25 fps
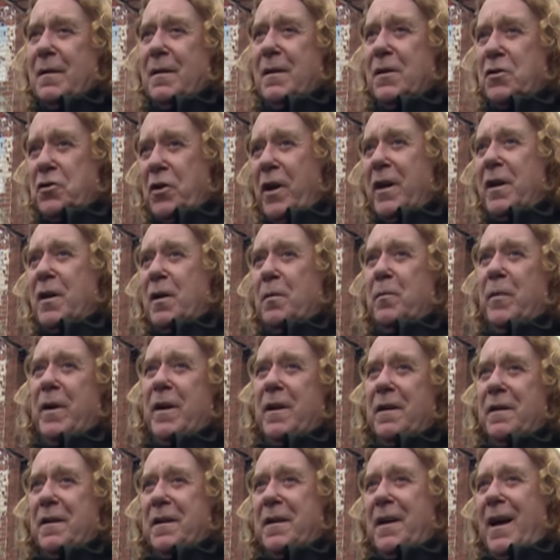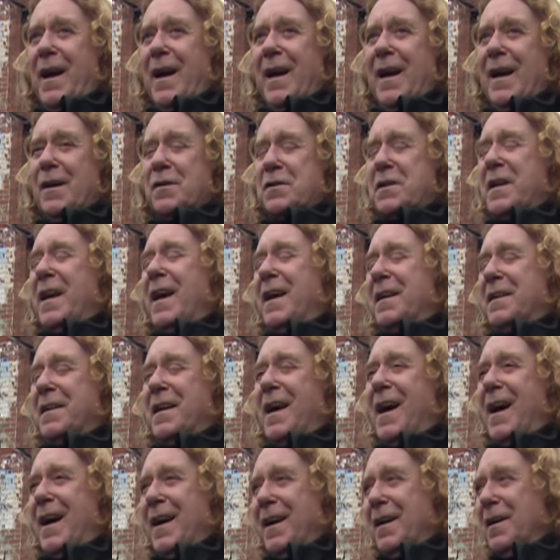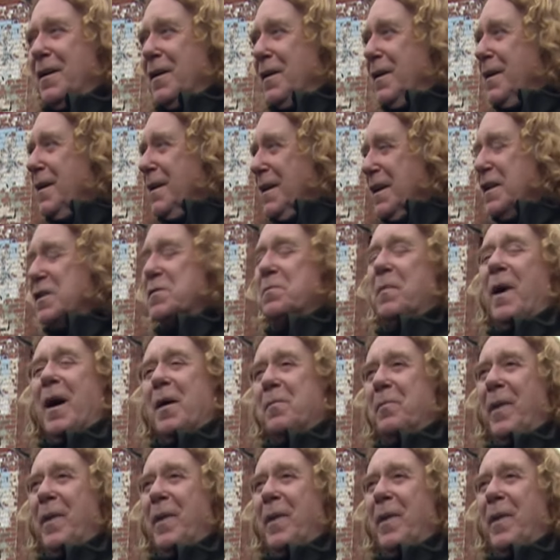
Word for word: the gentleman in the dye house, the head dyer, is my